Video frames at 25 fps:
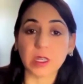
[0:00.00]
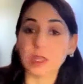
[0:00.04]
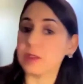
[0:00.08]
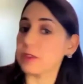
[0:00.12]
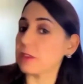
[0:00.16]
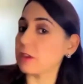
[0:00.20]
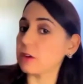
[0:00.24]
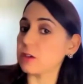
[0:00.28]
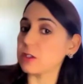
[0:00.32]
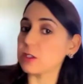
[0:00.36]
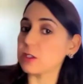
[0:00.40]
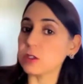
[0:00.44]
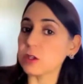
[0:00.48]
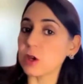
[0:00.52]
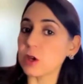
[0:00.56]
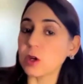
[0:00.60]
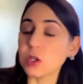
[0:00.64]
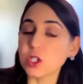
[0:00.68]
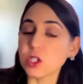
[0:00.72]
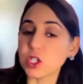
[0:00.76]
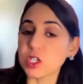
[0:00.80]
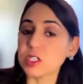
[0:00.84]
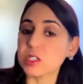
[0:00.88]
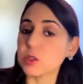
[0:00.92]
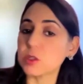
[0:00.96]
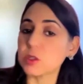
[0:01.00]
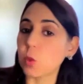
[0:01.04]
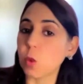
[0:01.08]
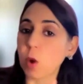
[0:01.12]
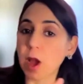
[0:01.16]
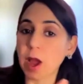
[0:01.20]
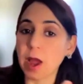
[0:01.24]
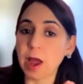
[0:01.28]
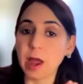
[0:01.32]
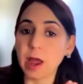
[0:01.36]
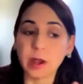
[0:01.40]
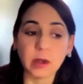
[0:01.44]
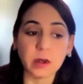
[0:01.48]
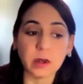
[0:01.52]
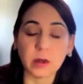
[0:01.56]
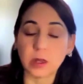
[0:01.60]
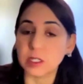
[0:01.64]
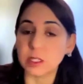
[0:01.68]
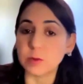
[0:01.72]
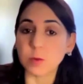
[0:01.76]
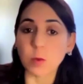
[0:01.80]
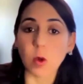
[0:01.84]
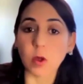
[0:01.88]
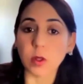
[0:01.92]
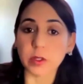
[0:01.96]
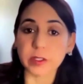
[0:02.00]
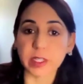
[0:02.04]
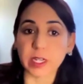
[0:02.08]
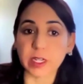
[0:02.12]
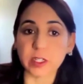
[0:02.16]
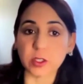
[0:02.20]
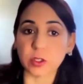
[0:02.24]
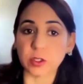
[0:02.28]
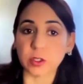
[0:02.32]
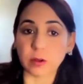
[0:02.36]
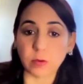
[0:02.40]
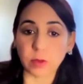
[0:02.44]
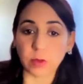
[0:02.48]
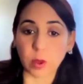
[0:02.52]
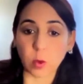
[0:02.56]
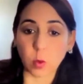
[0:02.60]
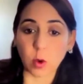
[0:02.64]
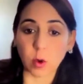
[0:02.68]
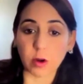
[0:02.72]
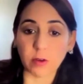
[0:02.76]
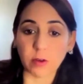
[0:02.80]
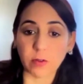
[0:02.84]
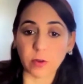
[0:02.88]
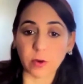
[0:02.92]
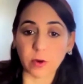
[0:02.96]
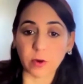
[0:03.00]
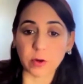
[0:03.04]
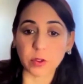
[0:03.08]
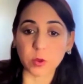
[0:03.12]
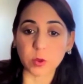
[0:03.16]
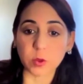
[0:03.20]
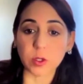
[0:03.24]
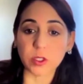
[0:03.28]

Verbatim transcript: there's not just one small section of the workforce.